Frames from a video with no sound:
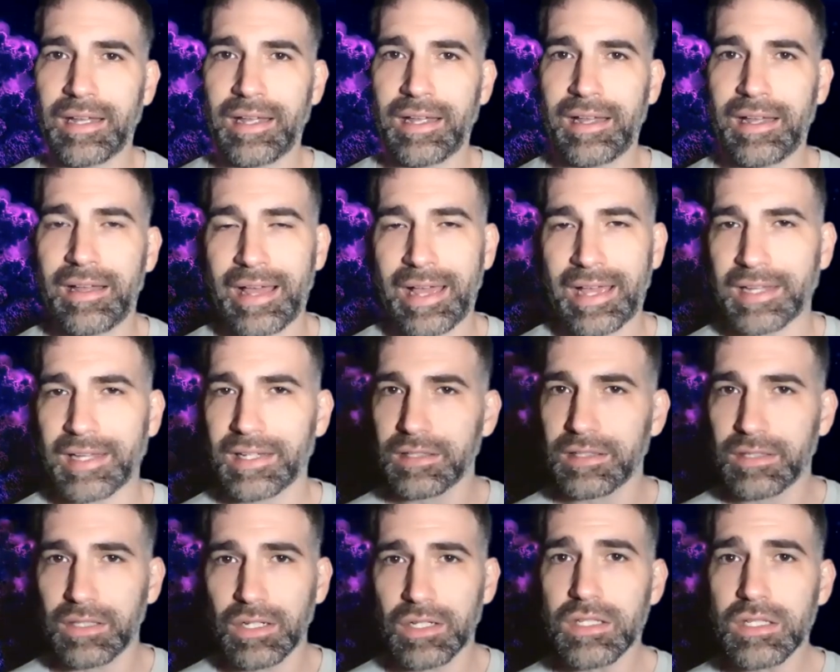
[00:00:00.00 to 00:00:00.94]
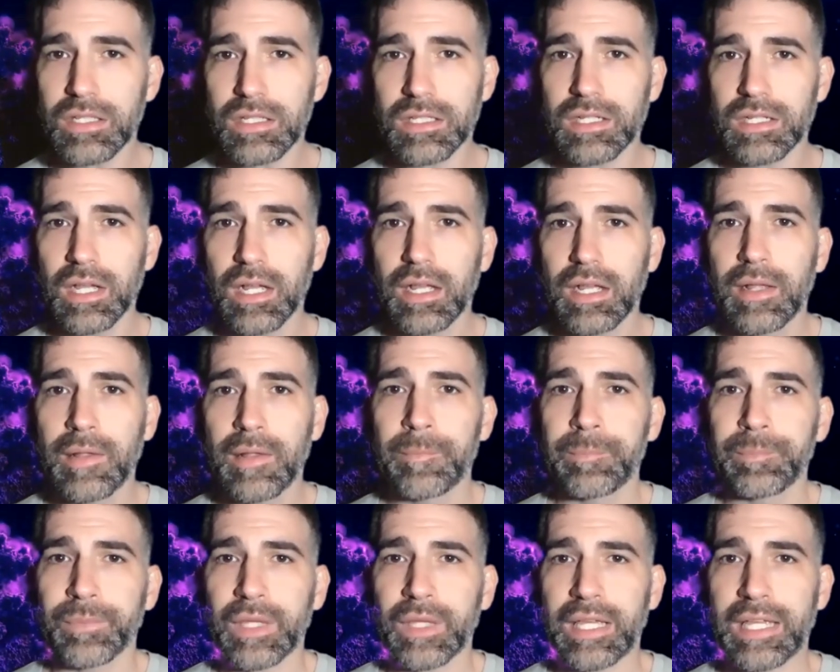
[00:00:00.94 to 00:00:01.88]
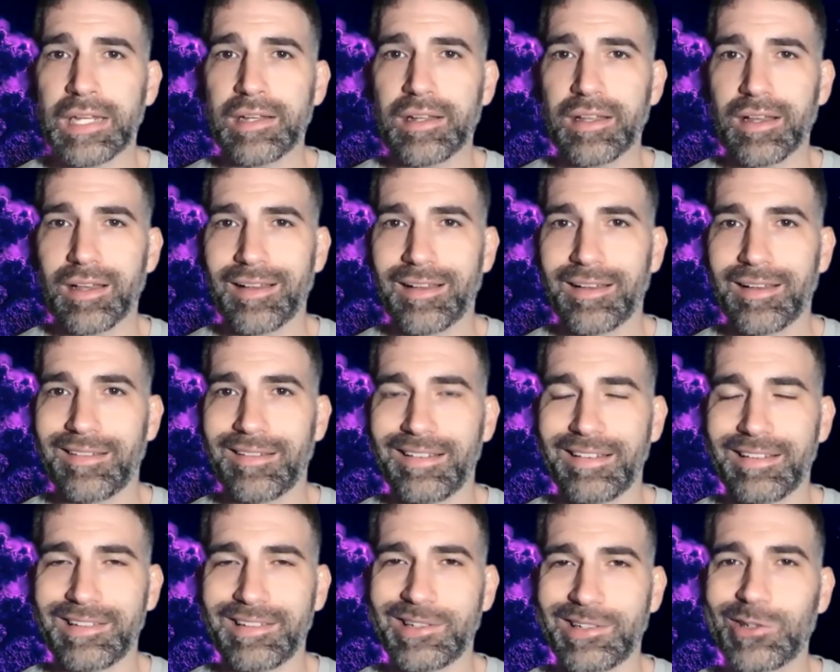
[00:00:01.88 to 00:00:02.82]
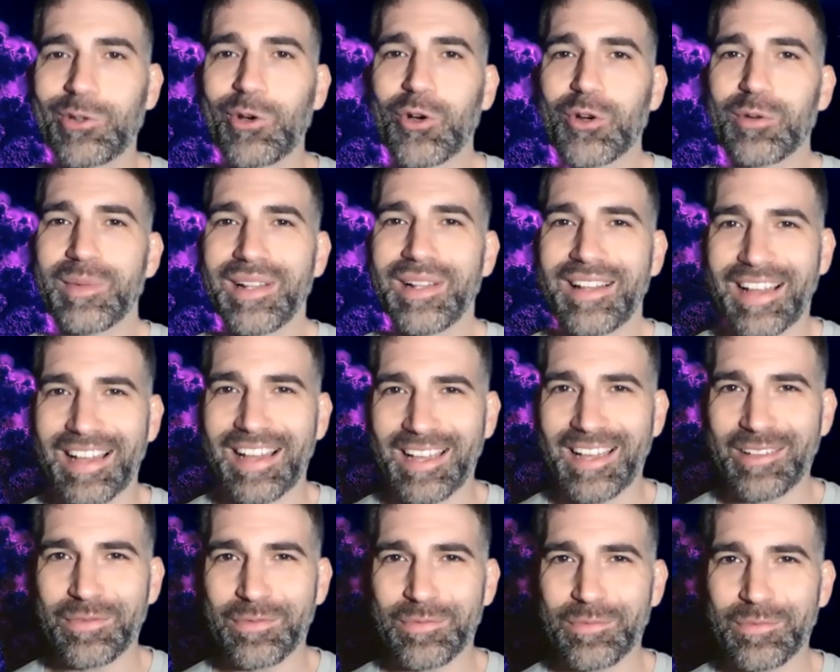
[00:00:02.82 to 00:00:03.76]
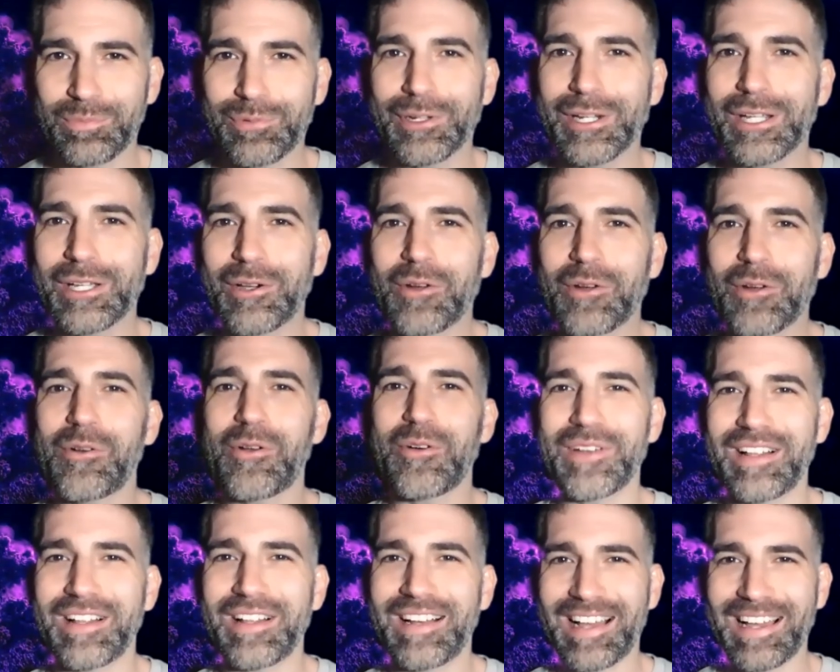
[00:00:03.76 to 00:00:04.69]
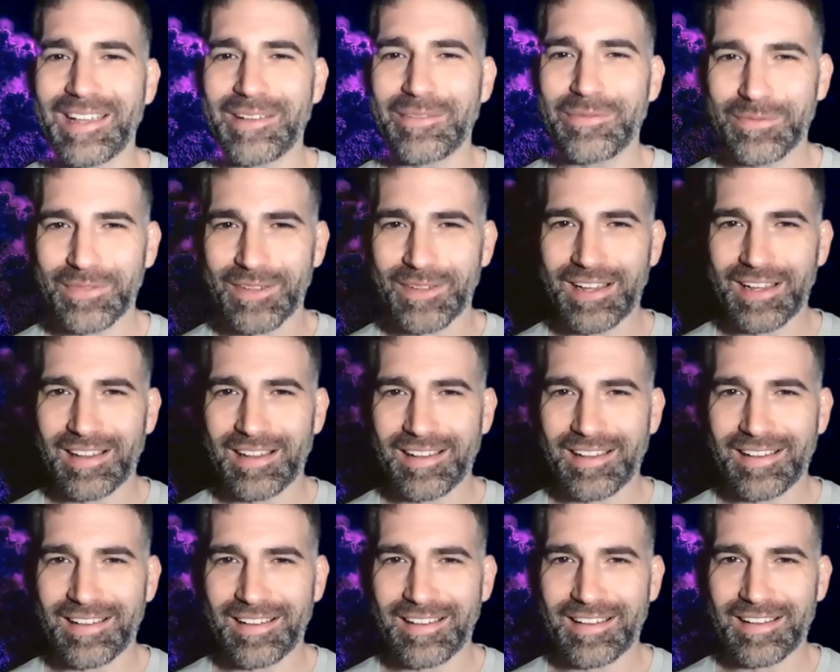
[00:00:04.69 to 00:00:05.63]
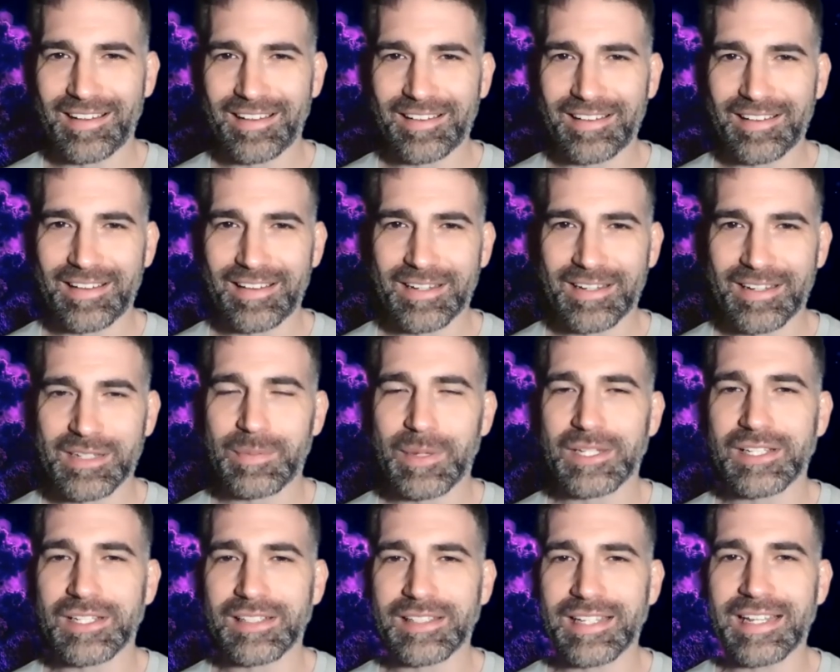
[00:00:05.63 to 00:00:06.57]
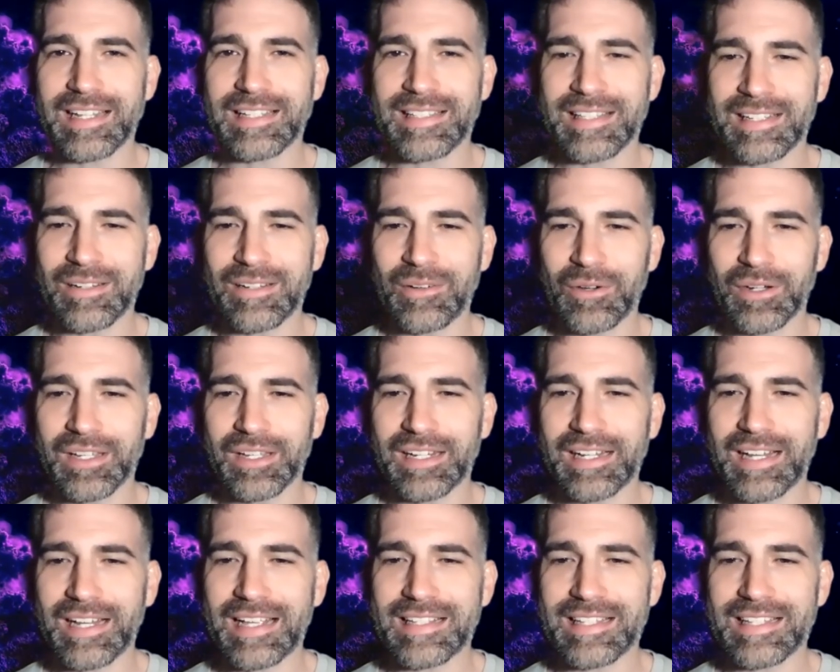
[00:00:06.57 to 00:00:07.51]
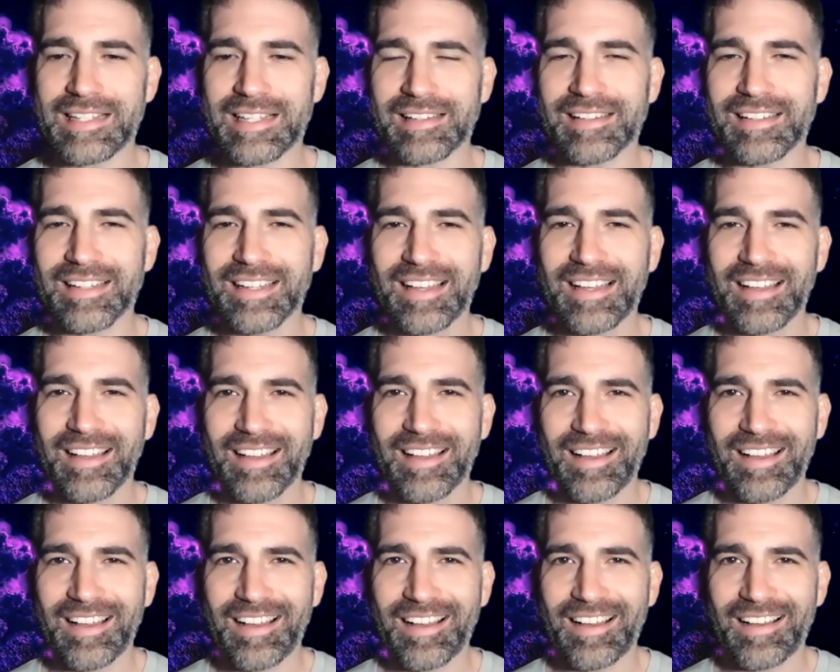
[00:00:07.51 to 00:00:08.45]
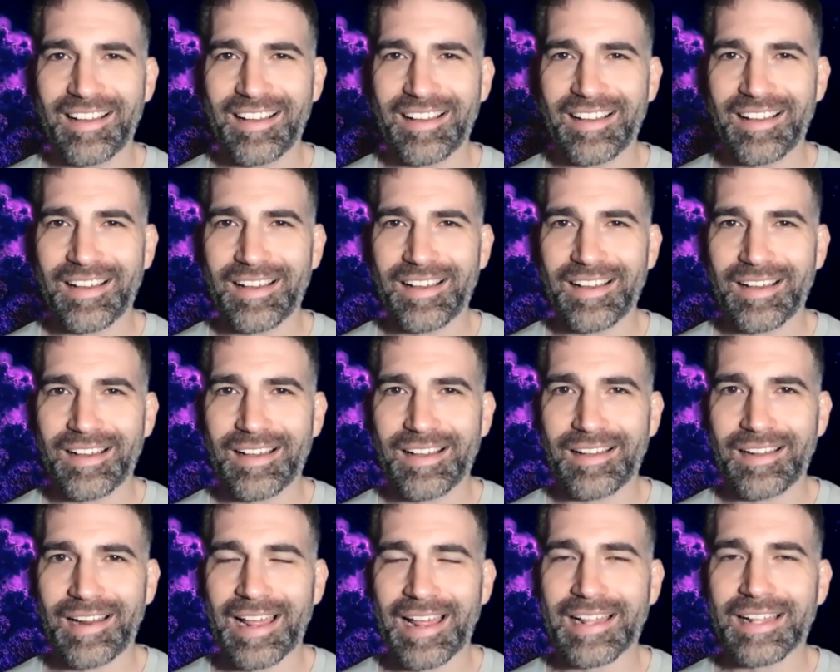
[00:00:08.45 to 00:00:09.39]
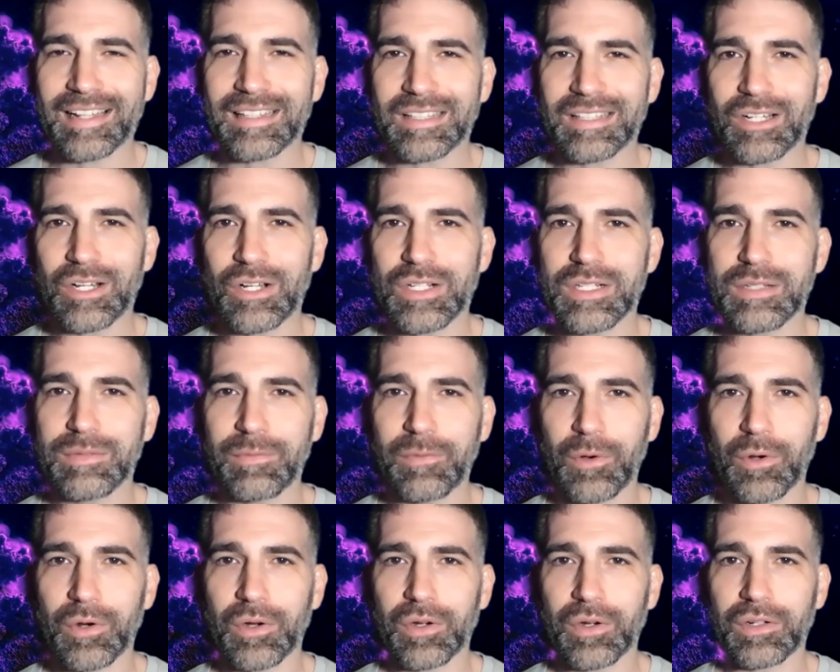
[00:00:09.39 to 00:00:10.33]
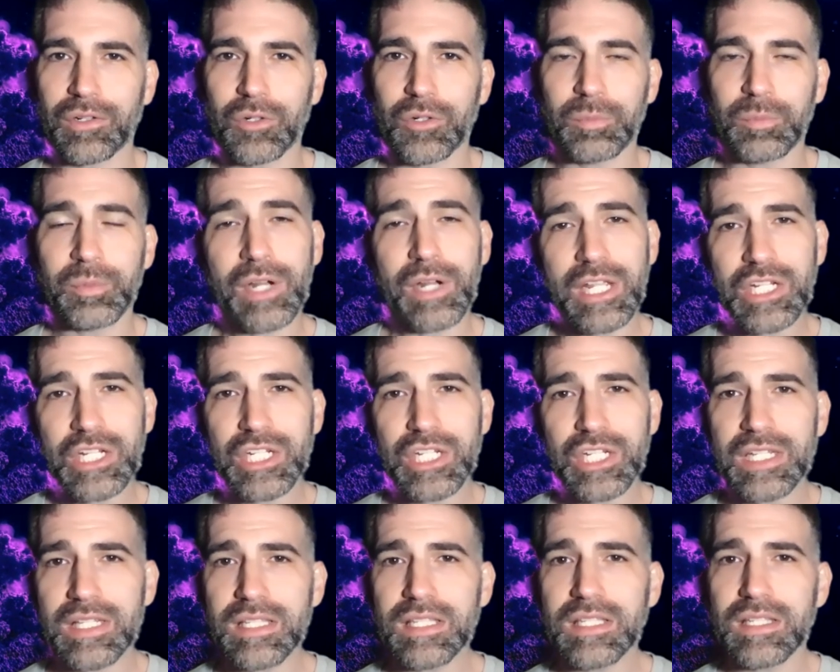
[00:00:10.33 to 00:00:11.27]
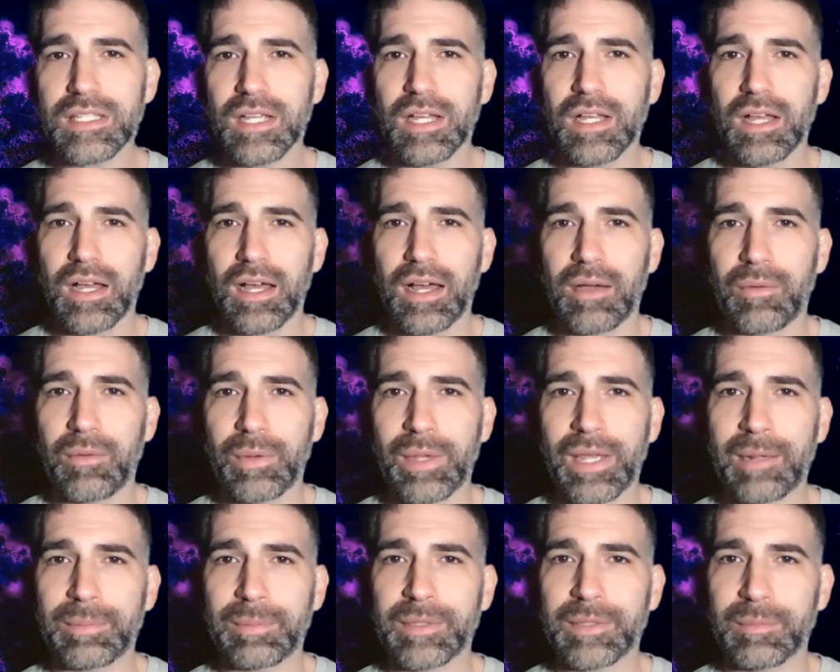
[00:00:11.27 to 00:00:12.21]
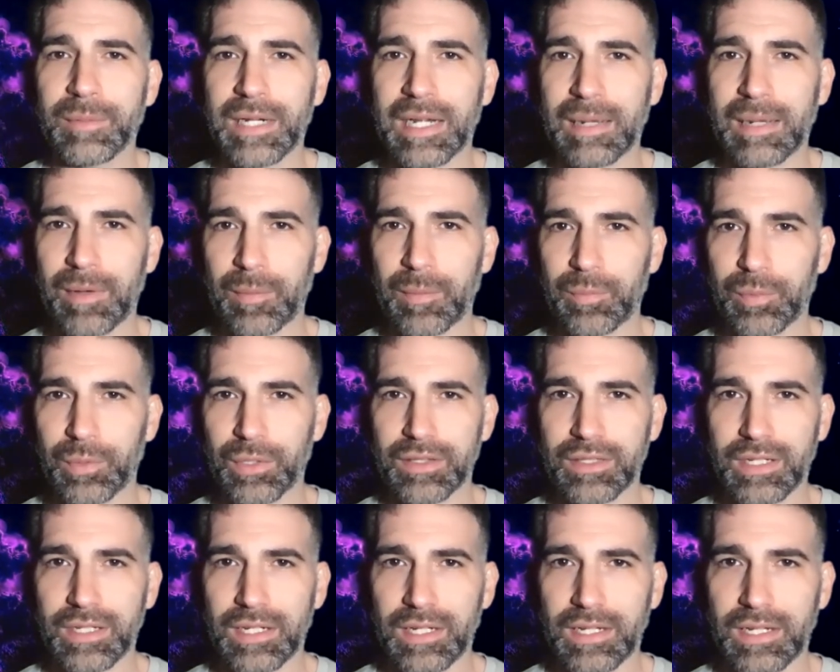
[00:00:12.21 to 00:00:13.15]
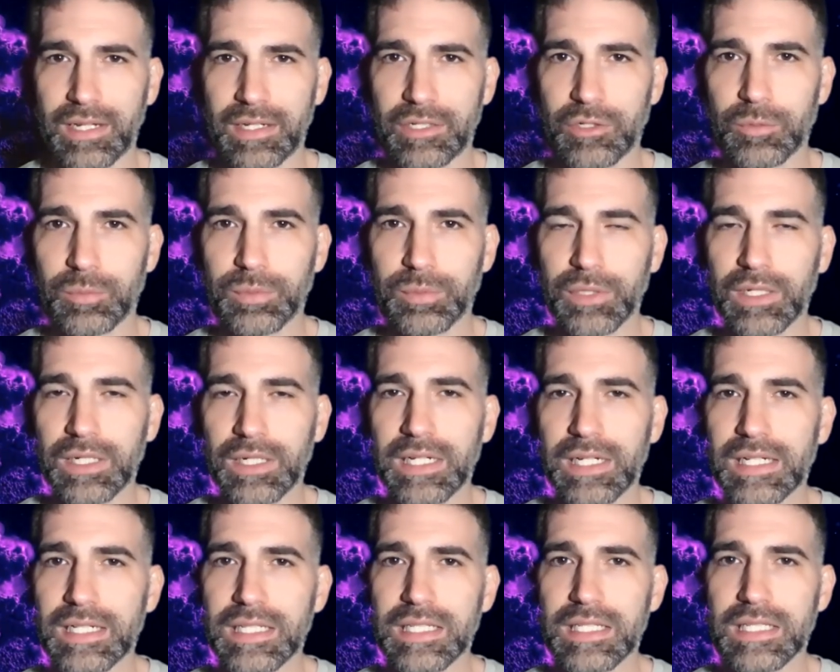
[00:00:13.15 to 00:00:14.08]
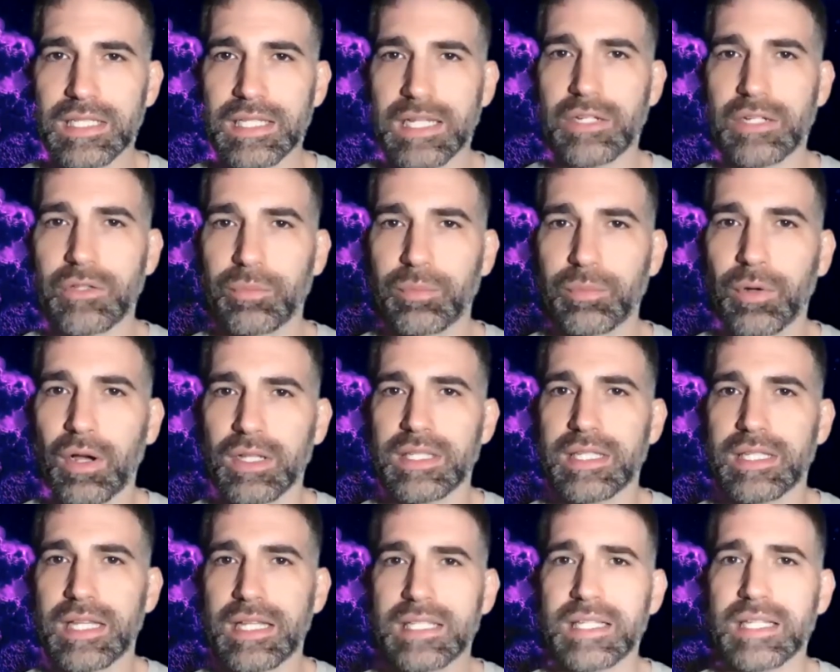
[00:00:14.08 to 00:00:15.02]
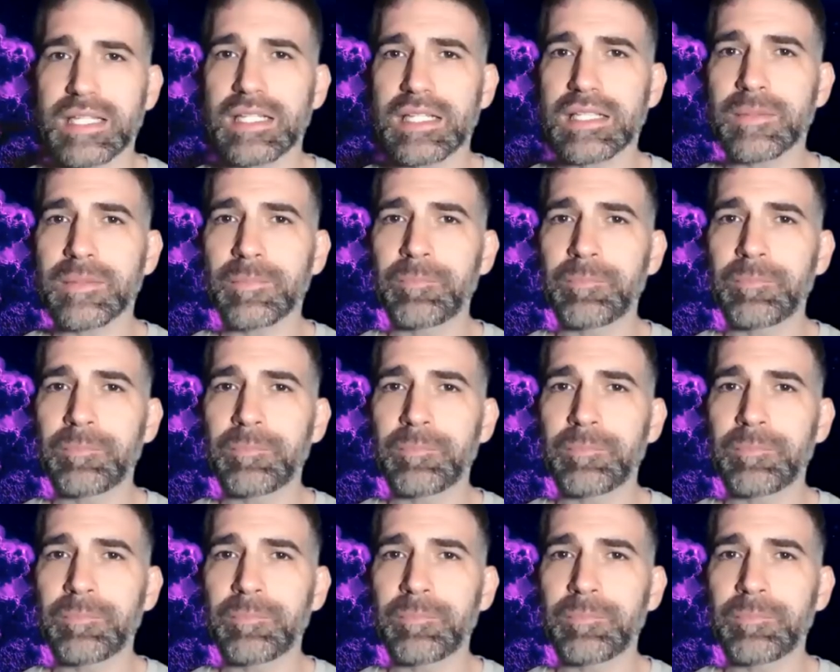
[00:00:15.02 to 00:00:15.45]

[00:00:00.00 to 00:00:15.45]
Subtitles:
hackathons in normal life, pre-corona life. Our specialty is in organizing hackathons for corporations. We help them come up with new products and new processes.